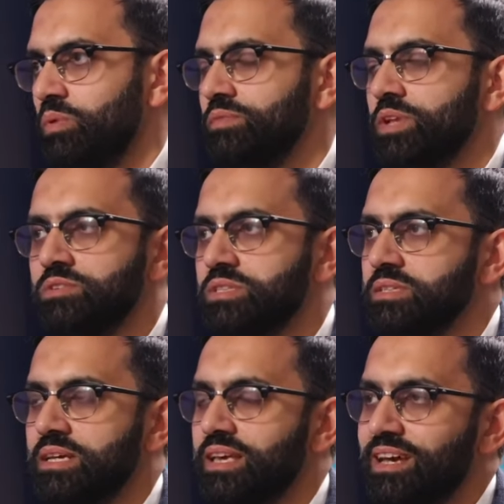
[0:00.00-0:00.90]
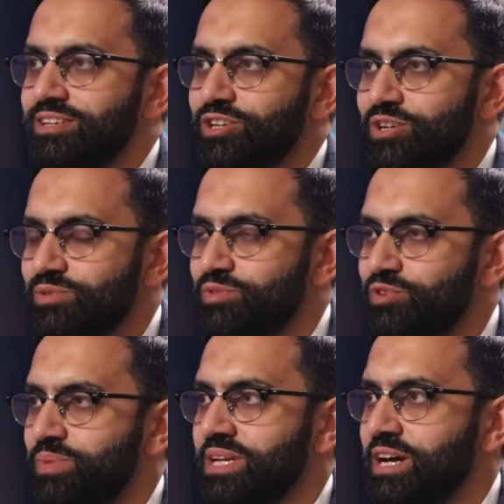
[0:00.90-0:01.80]
we've noticed, and again, you know,
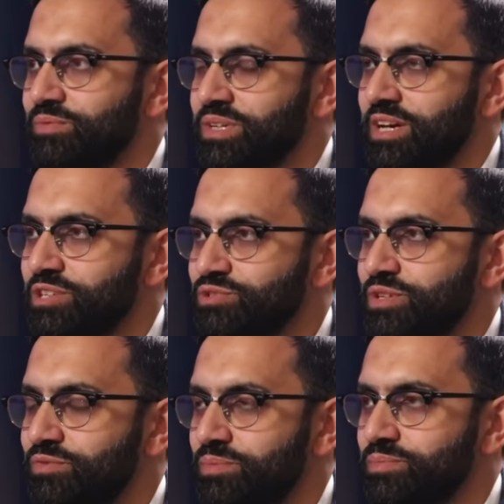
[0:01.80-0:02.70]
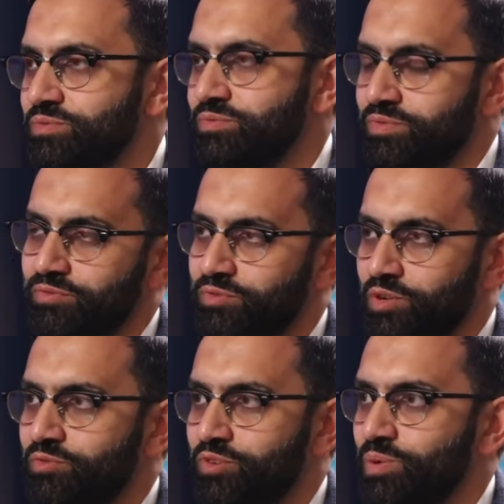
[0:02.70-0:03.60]
you've been out of the country from,
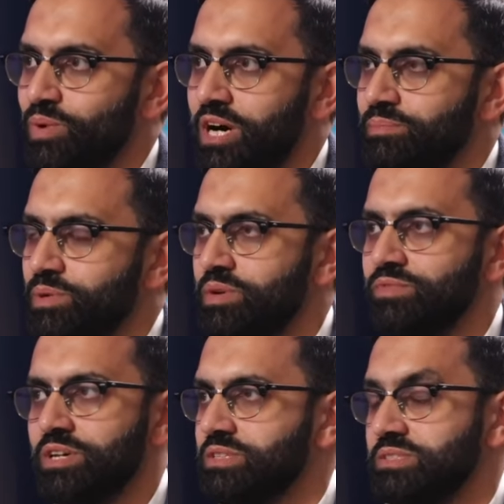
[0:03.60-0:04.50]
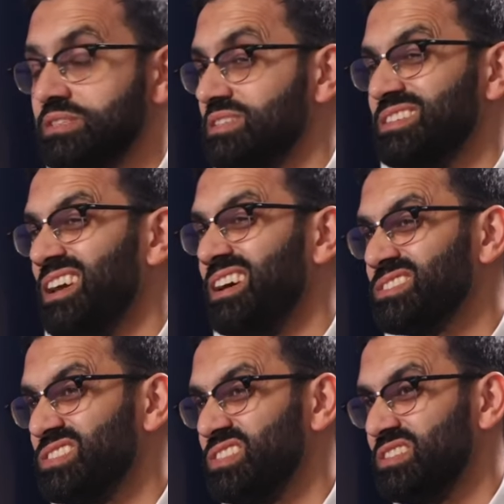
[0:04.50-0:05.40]
for, for a while, but we've noticed in this
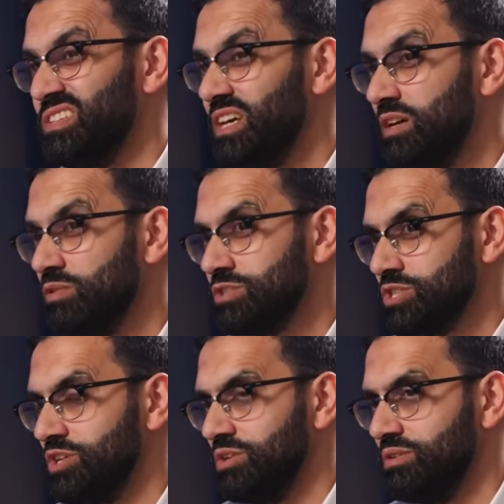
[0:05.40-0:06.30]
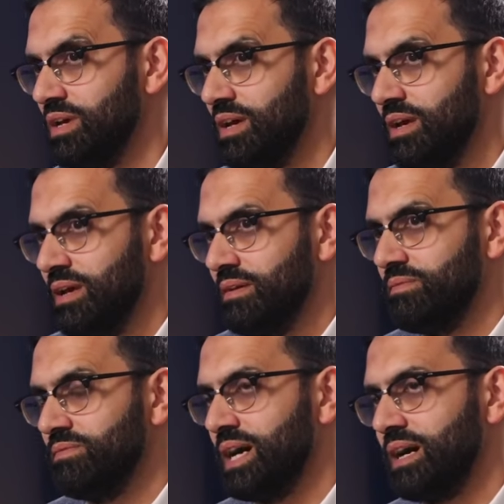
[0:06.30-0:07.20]
last year or two
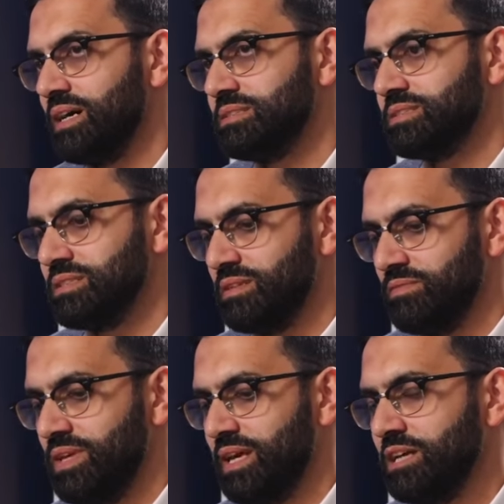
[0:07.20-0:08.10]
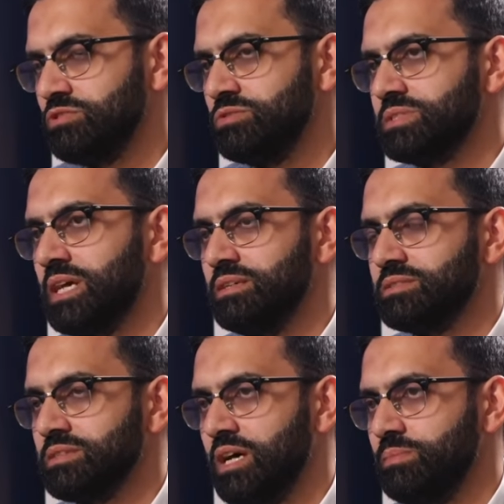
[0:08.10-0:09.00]
that the Andrew
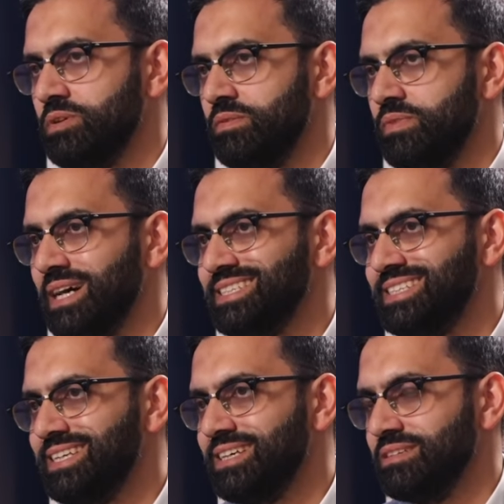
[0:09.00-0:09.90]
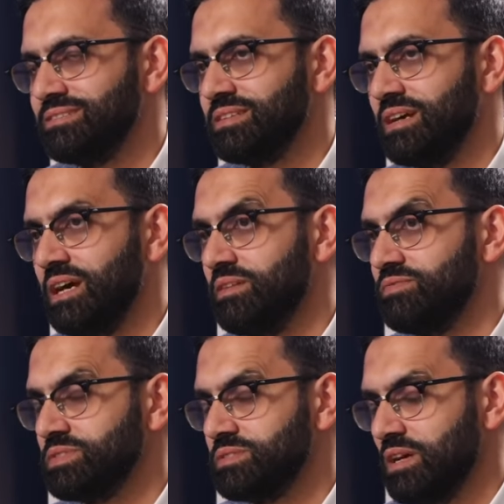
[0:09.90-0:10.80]
Tate type of ideas
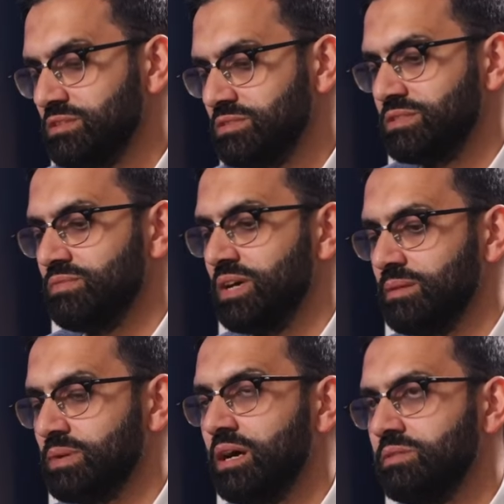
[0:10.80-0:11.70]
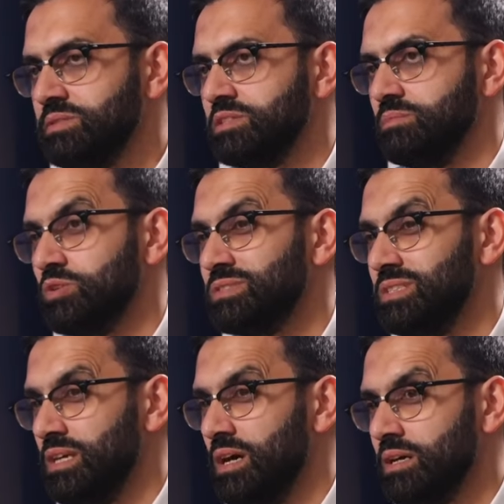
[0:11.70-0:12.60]
have started to develop currency amongst
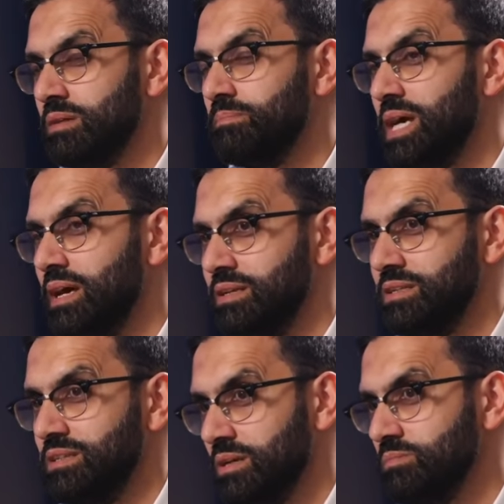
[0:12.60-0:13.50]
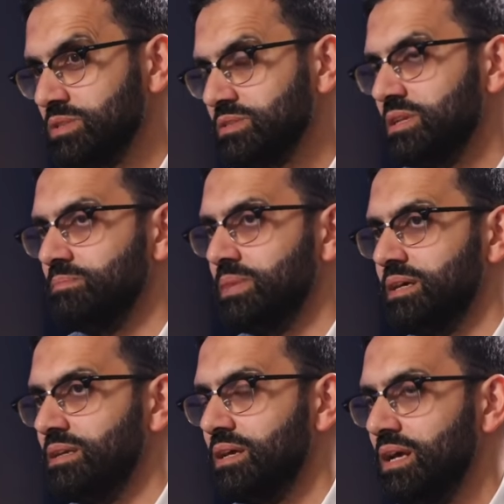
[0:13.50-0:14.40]
young men and young Muslim
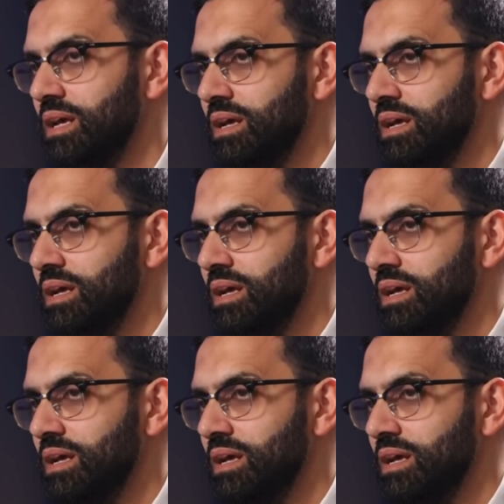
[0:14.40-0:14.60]
men